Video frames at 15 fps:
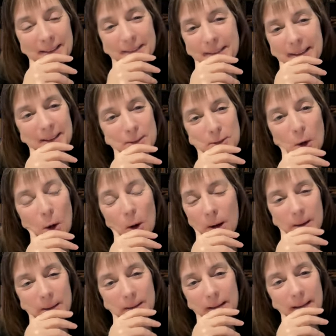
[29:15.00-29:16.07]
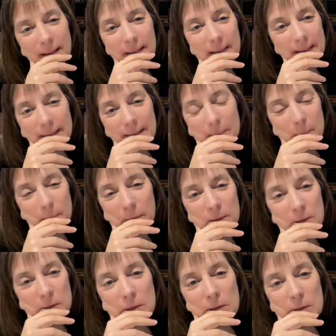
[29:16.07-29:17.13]
It's hard. It's
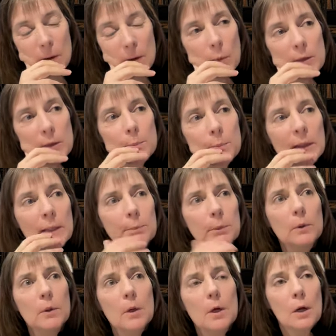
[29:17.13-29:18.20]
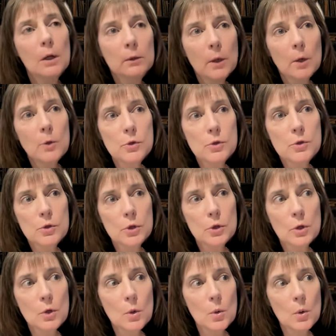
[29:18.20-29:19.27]
just hard when the people closest to
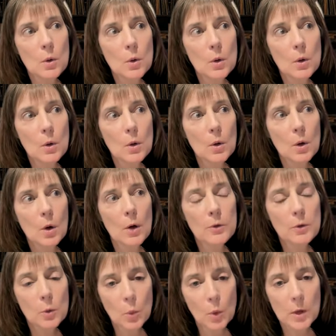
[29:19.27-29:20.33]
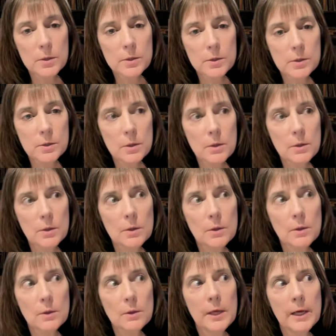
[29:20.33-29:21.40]
you are the ones
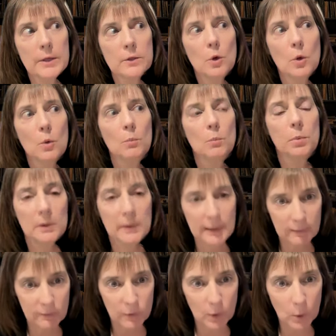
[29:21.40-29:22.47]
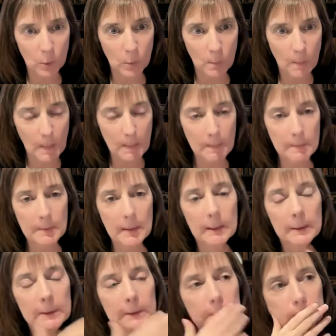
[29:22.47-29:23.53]
that don't believe you.
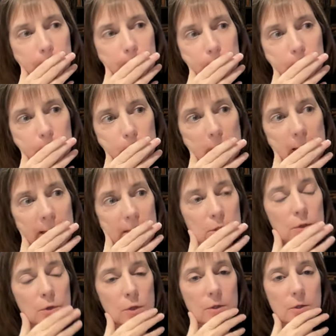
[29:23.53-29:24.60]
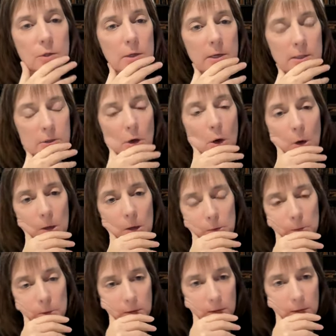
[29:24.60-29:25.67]
It's a hard
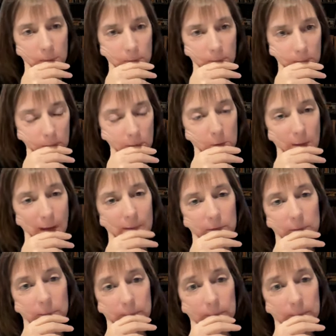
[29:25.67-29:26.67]
road to travel.